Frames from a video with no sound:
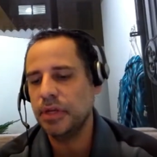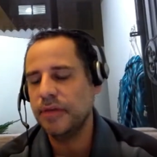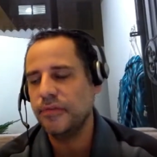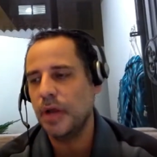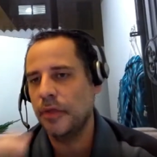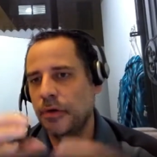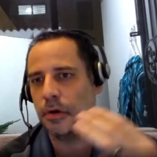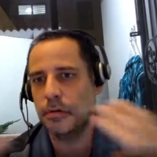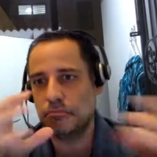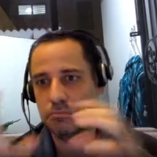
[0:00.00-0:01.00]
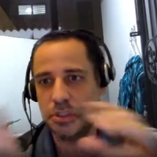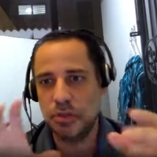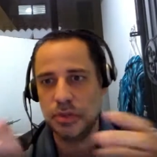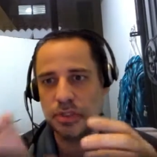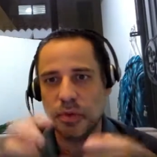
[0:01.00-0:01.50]
other
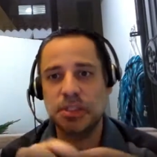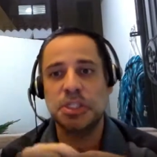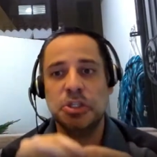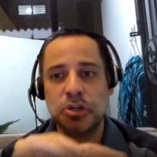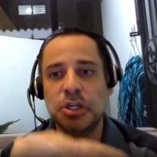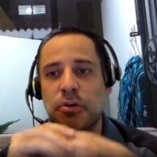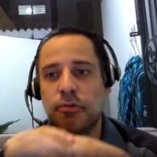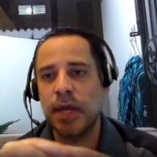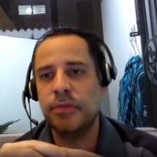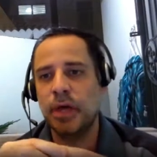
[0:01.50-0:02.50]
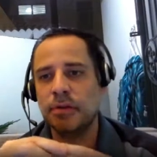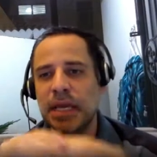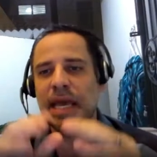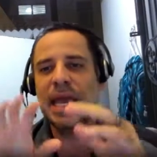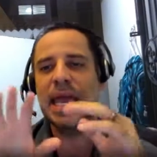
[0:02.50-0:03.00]
students ones, and you're going to grade those.
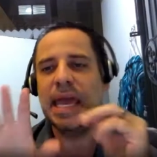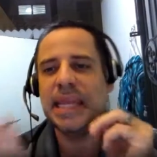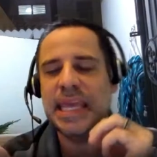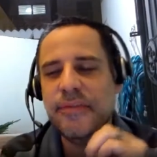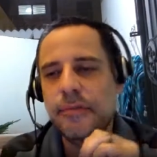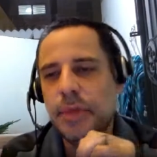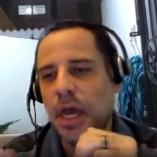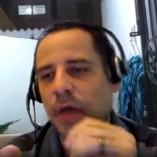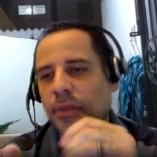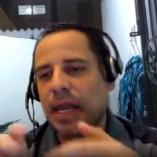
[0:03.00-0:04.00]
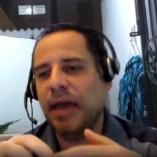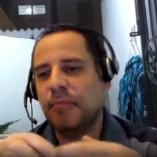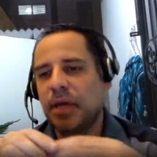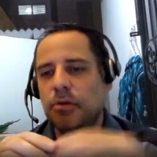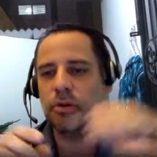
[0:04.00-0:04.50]
And even beyond that, I have
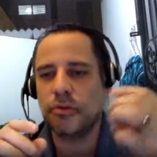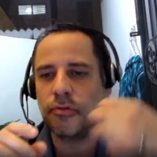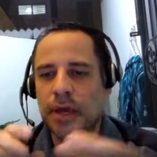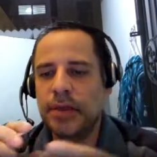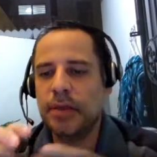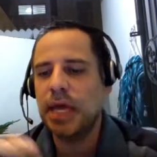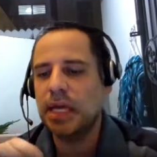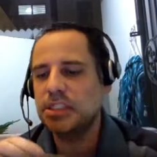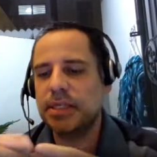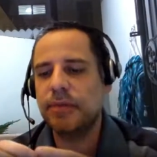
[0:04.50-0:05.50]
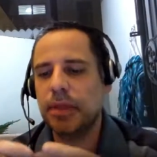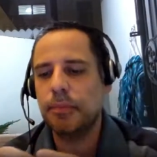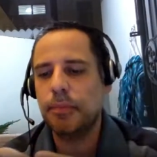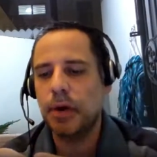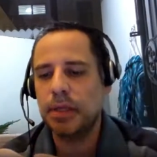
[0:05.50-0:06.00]
my students grade them, not just give me the
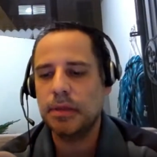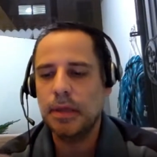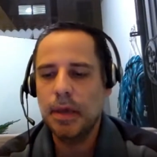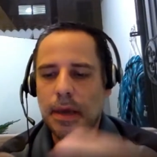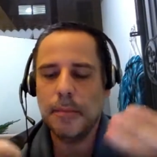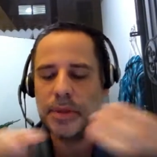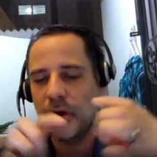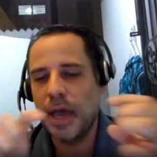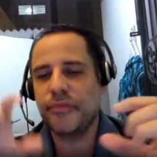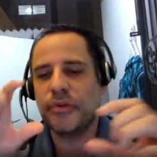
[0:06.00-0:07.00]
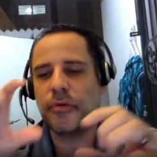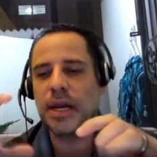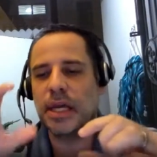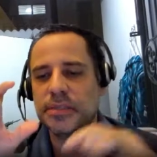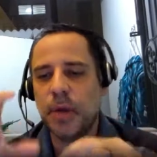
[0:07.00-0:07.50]
points, but they'll have to write
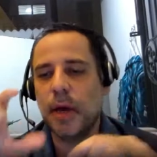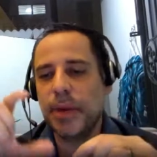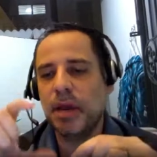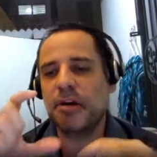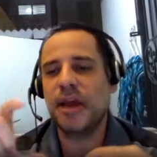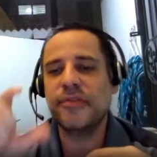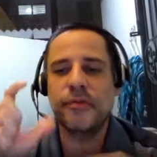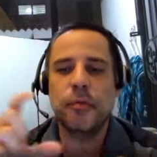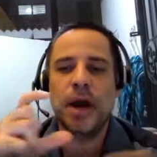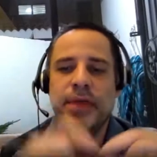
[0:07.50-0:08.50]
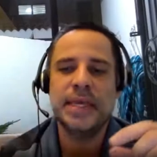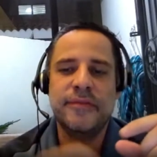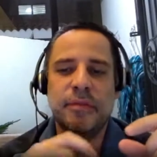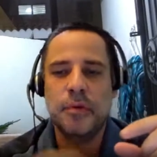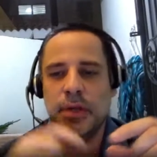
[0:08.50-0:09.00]
a small paragraph of why they gave
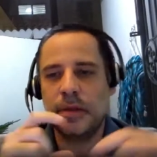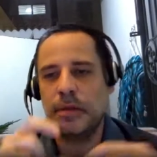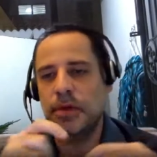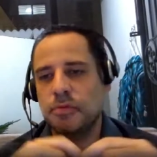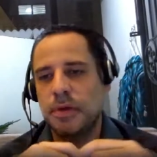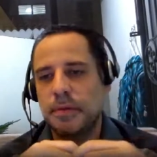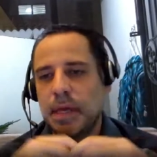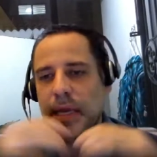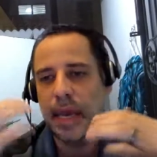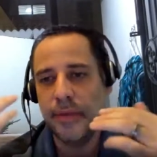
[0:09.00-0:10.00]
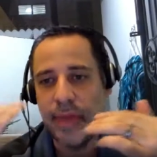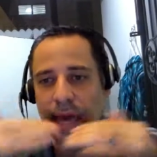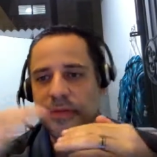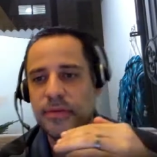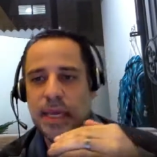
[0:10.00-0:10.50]
the points to each one. And that
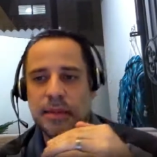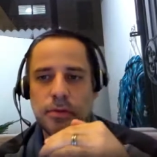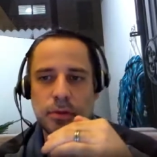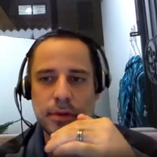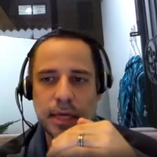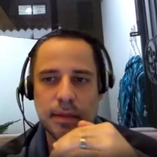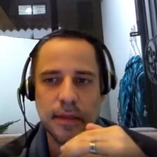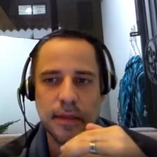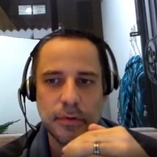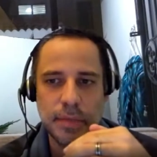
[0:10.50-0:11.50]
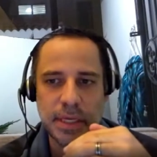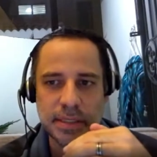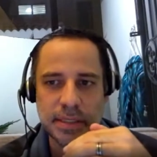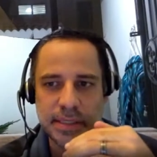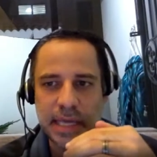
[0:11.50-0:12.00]
even takes it to the next level,
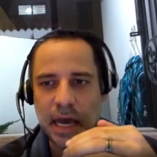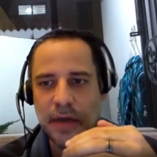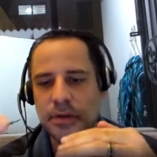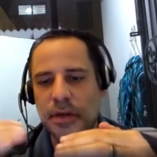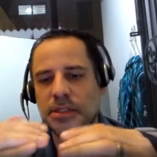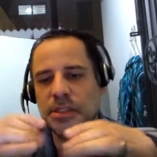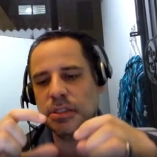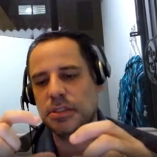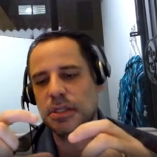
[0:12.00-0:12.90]
because now they're not just